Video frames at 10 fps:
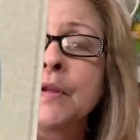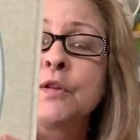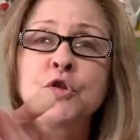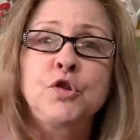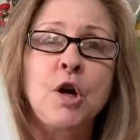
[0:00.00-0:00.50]

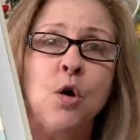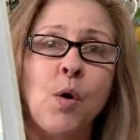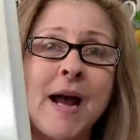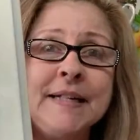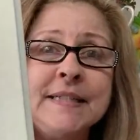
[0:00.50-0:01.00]

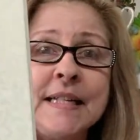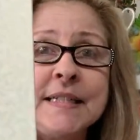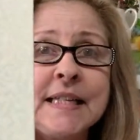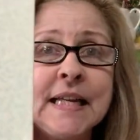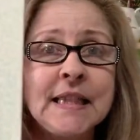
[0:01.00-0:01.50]
So I
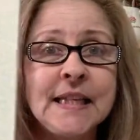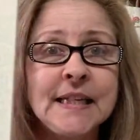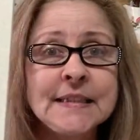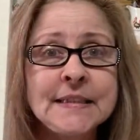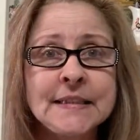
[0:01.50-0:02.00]
did get
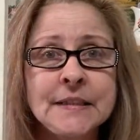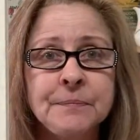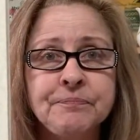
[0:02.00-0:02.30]
this.